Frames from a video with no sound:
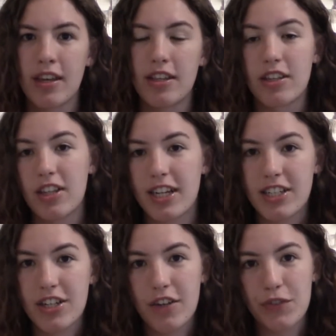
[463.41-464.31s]
The
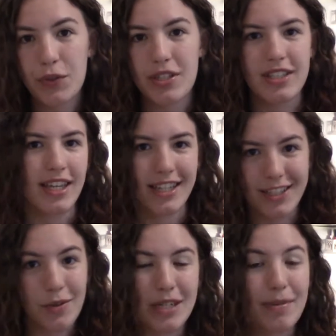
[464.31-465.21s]
collection, of course, is
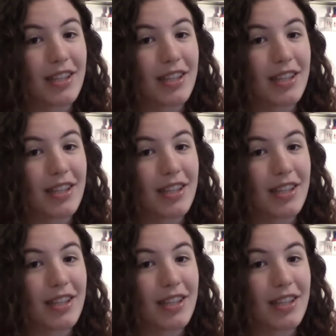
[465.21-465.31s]
going to be